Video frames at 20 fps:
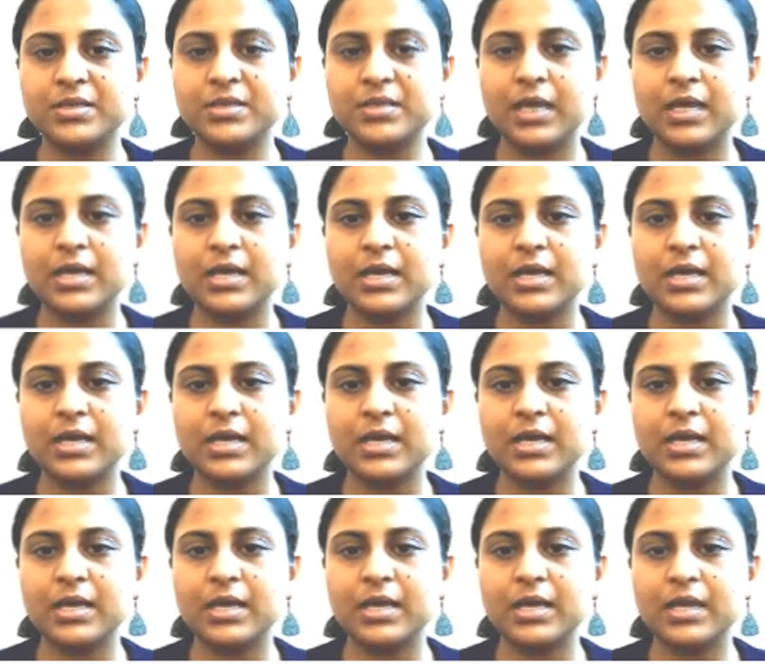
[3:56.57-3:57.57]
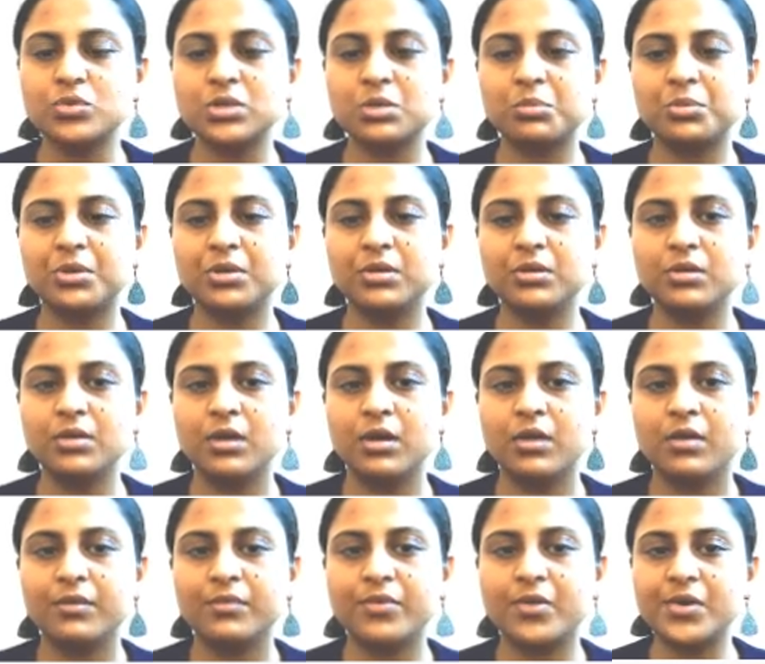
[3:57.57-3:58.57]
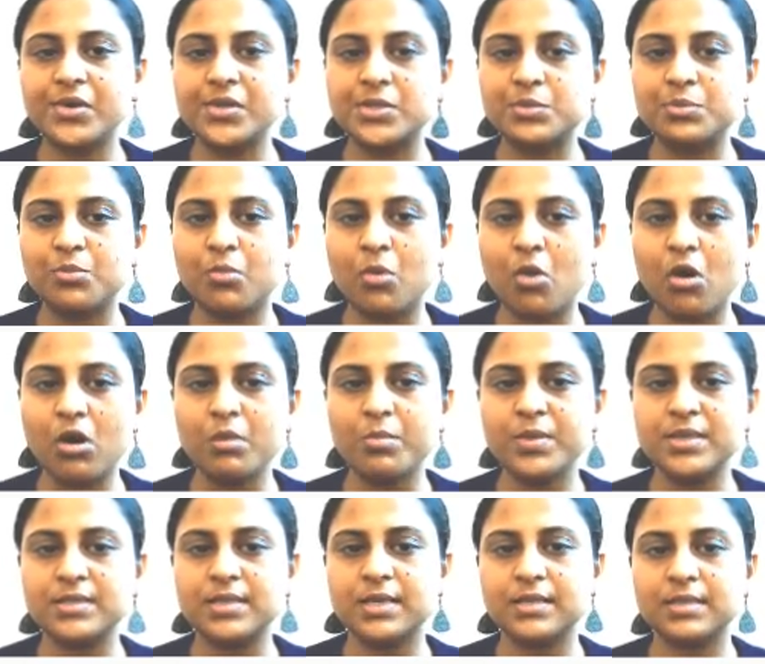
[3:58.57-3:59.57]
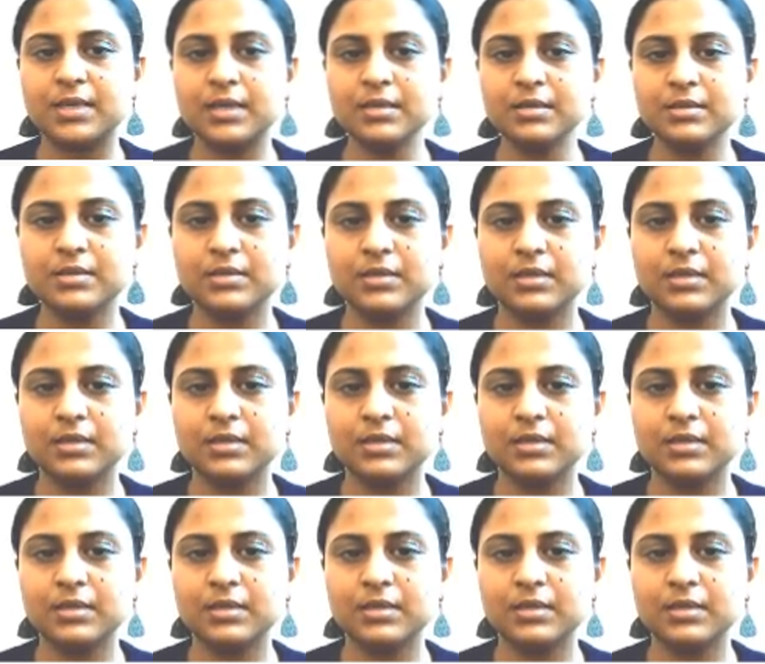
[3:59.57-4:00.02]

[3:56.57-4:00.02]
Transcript: is most suitable for small businesses,